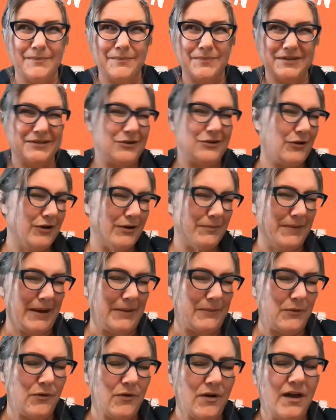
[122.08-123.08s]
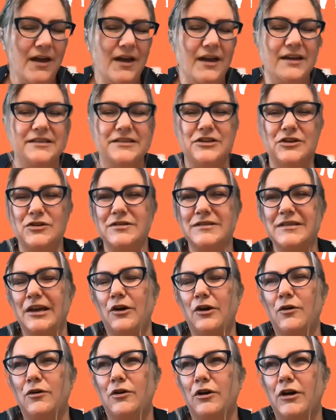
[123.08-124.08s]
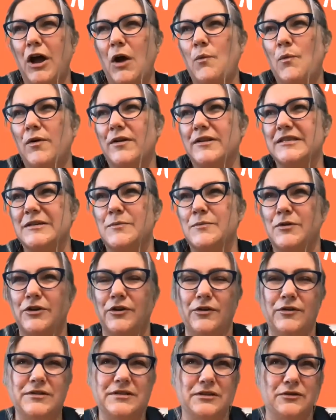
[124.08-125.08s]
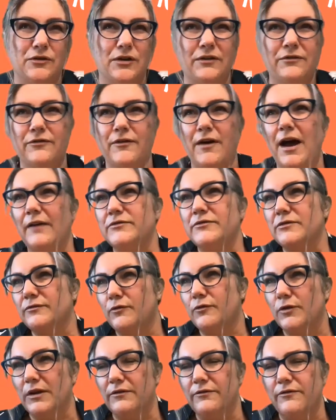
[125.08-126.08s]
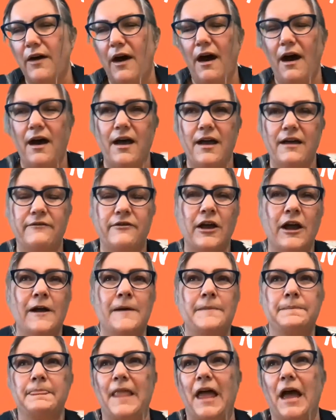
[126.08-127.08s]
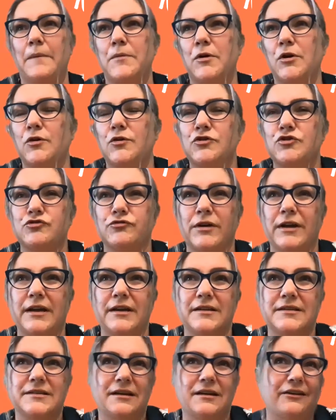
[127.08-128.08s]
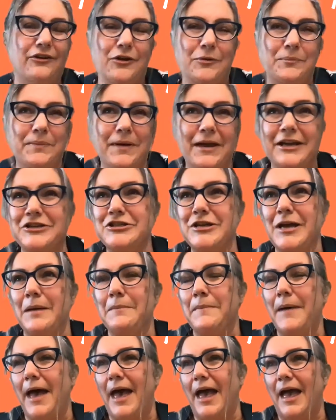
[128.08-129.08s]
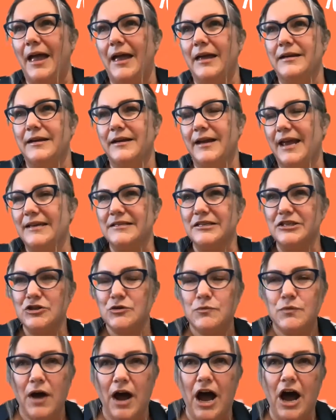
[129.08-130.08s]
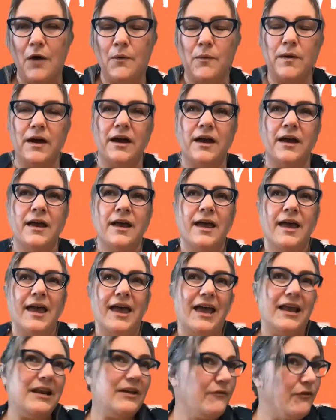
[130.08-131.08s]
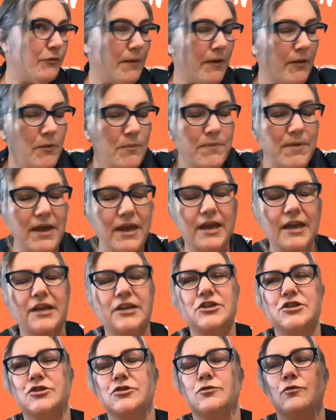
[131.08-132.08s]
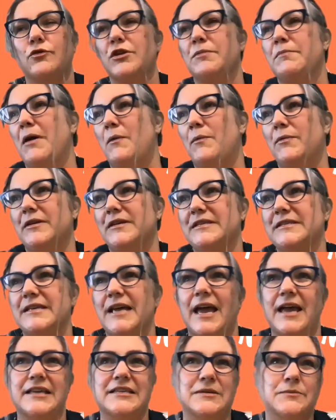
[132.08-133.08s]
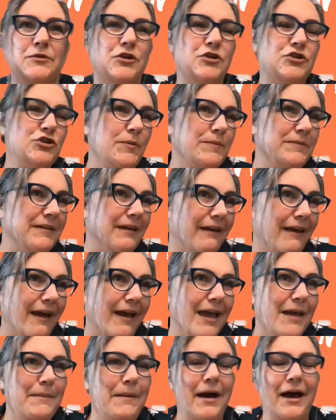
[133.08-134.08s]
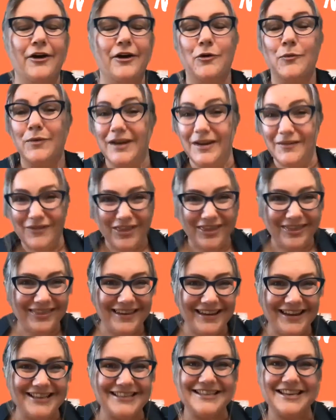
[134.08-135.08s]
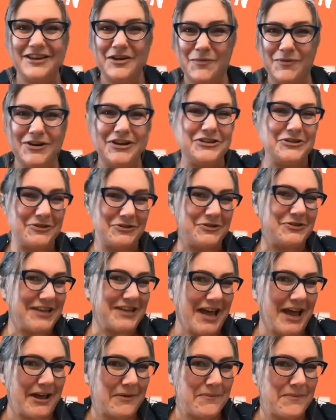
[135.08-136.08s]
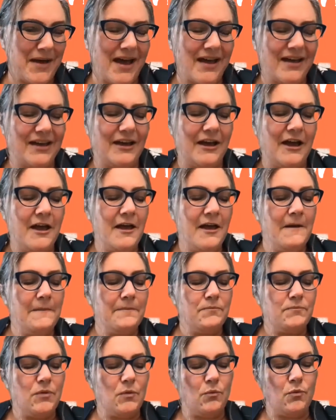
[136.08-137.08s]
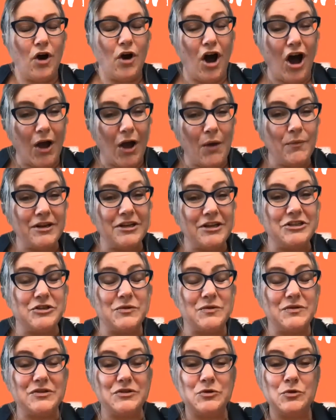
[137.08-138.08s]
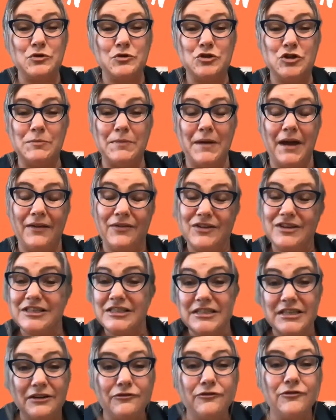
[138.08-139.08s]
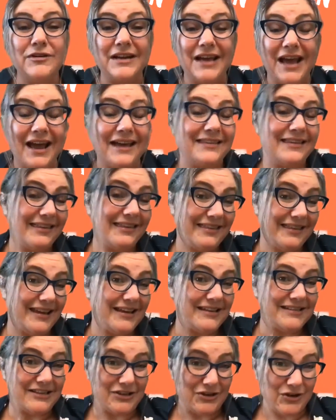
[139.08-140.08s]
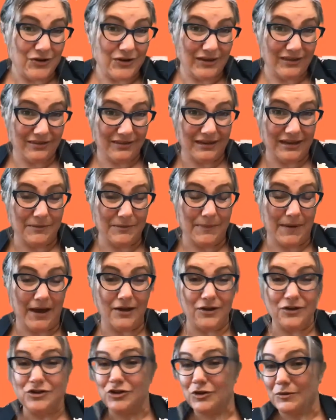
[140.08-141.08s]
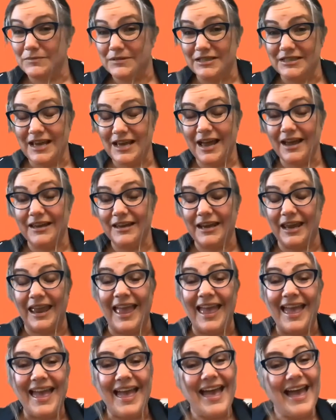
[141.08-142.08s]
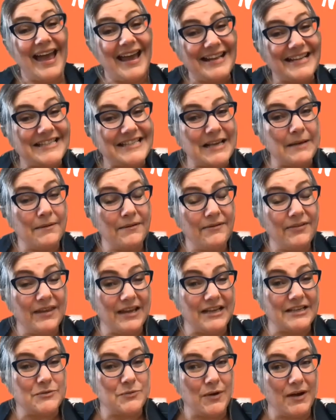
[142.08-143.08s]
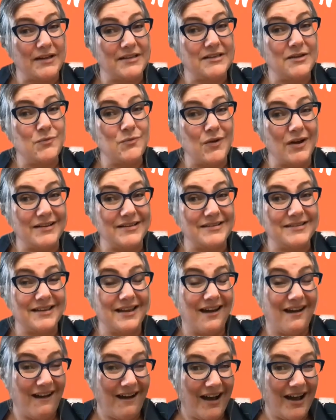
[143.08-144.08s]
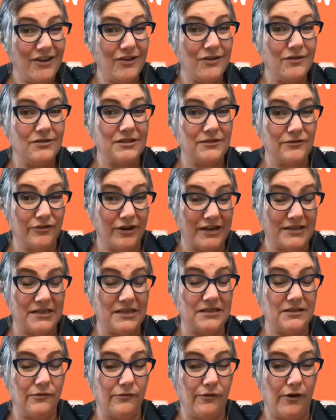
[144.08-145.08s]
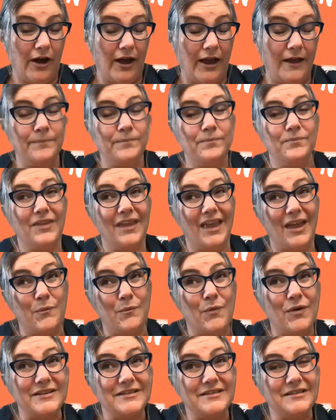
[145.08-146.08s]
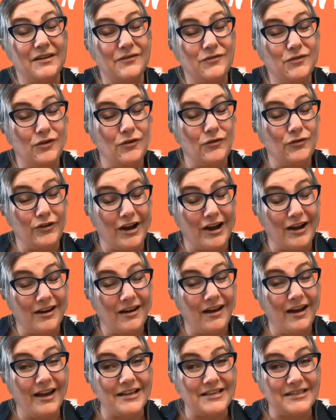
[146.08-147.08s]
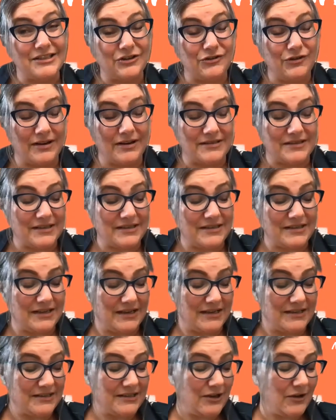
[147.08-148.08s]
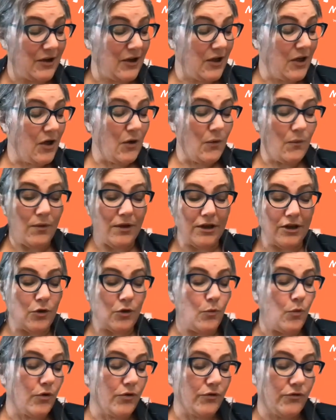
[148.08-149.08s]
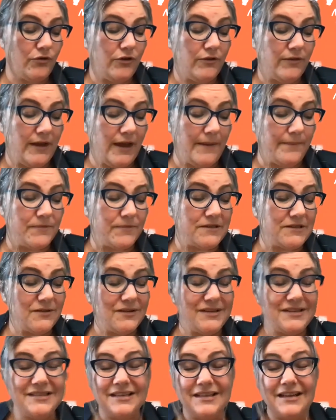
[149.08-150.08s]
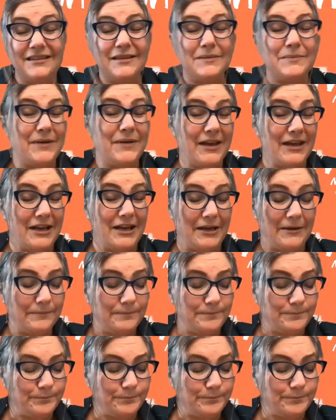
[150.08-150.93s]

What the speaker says: persona people. So you say, oh, look, I want someone who's 35 to 45, who drinks, I don't know, pink champagne and has a chihuahua and lives by the beach. Or you might want to say someone who shops at Kmart, or whatever the thing is that you want to do as your target market. But what I want to do is talk to you about the different other things that you can think about in terms of targeting. And some of these ones are ones that I use for Identify and ones that I've used for our clients to great success. So we're going to walk through that. So I said at the beginning,